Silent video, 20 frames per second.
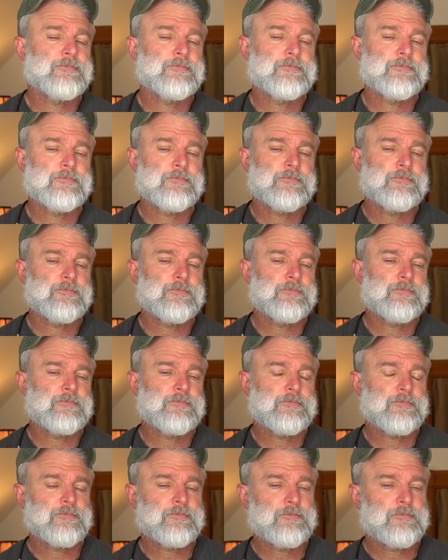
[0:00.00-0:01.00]

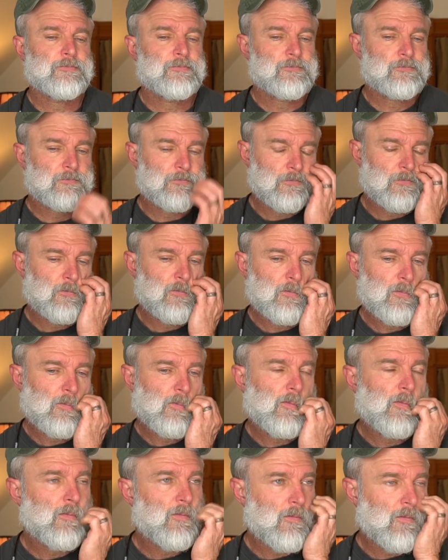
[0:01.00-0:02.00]

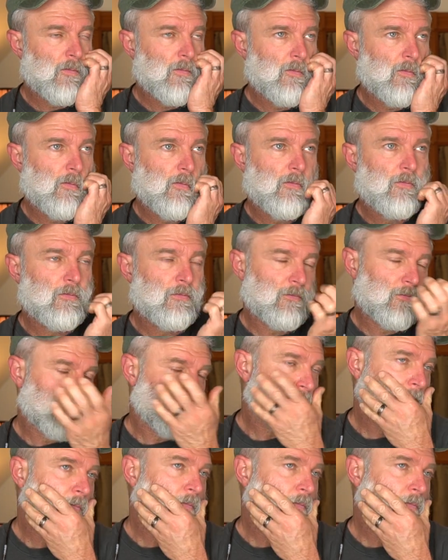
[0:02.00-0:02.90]
This person isn't speaking.